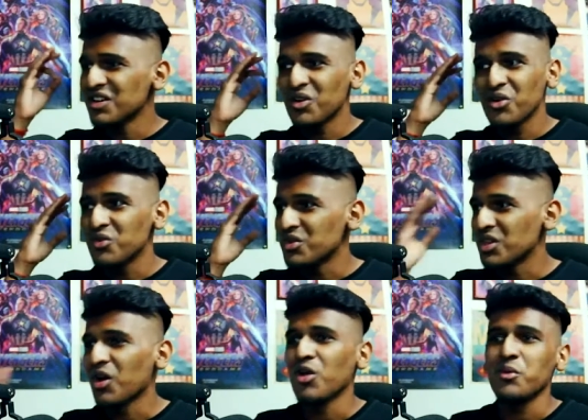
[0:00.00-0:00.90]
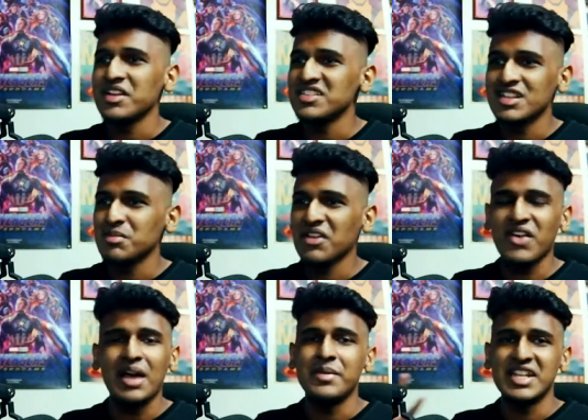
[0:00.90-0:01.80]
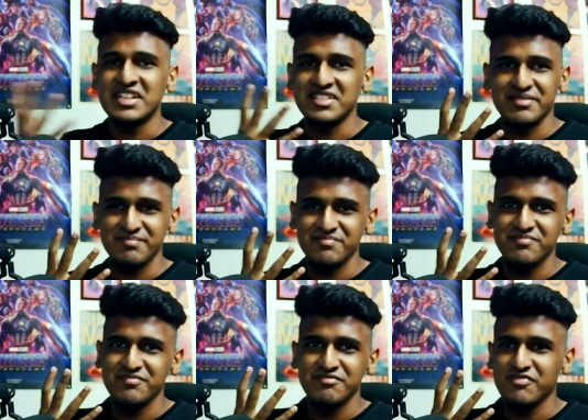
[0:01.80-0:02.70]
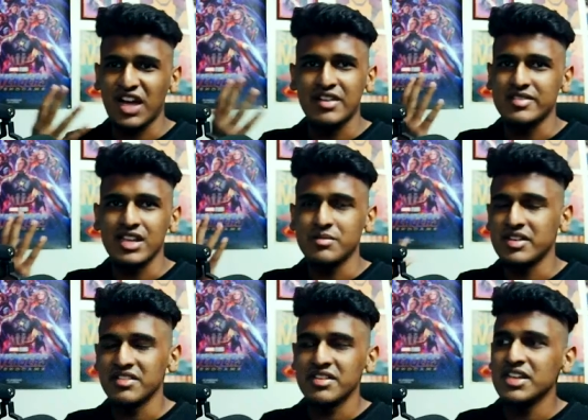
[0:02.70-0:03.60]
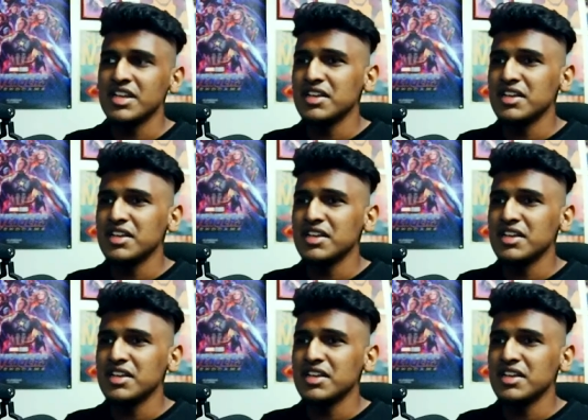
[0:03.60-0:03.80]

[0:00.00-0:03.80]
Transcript: so y'all wasted my five minutes, five or ten minutes,